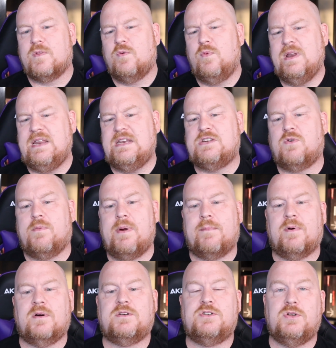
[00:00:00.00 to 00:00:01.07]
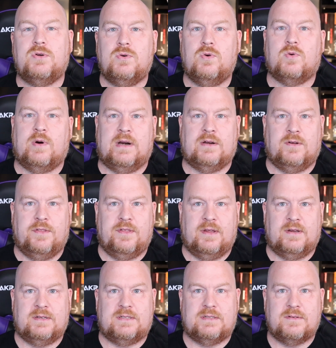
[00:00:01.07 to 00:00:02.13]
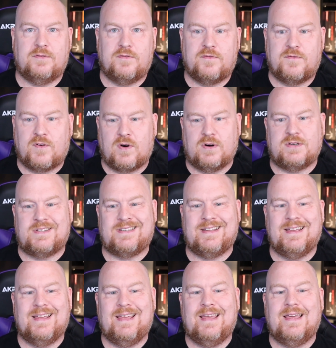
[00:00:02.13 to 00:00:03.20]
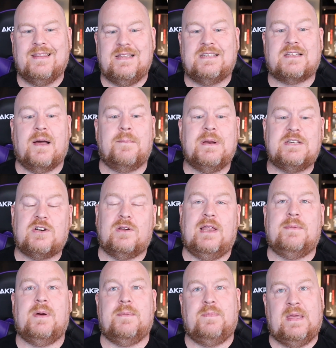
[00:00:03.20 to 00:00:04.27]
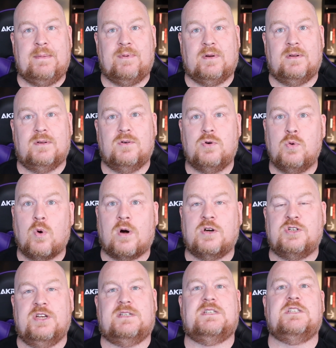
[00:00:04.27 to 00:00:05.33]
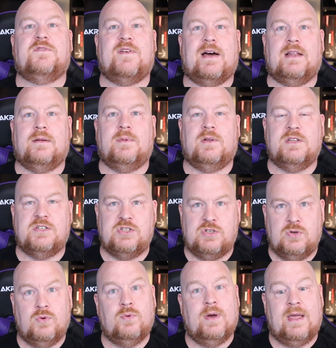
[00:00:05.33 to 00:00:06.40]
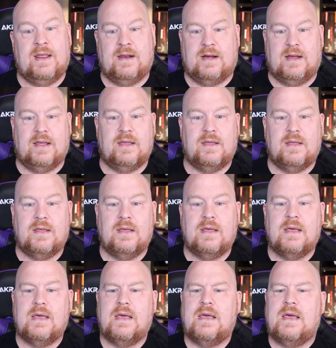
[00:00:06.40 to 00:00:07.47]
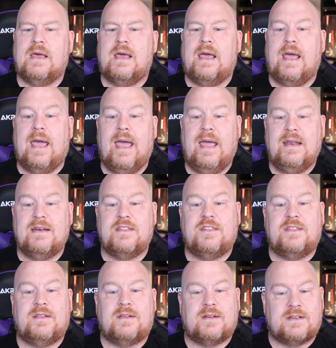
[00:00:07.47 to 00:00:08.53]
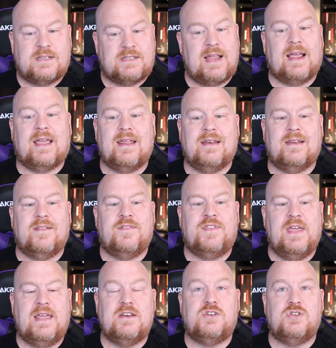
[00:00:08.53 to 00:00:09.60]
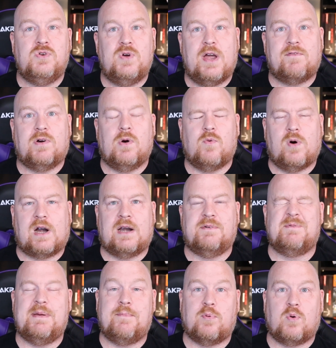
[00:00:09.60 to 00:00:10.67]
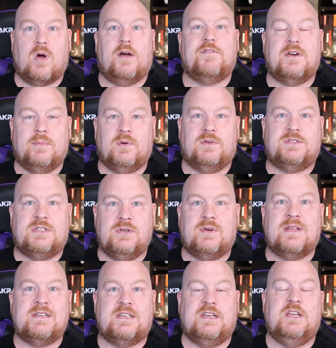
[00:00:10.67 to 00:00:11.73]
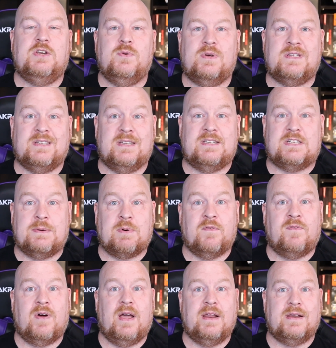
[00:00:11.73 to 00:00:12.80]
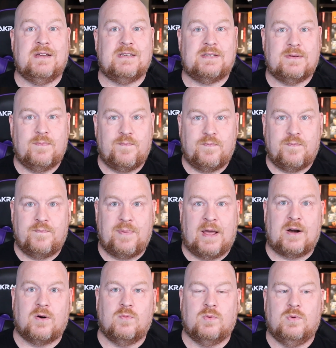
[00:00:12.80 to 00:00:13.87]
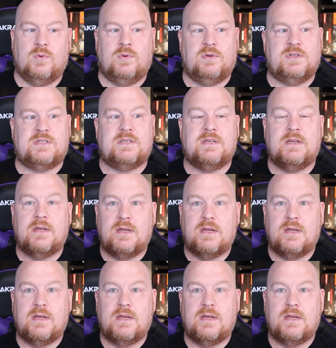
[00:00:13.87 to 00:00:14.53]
we need to remember two critical things. First, these companies are led by people who are just as fallible as you and I. And second, they do have a requirement to be profitable to continue to exist, to provide us better rules,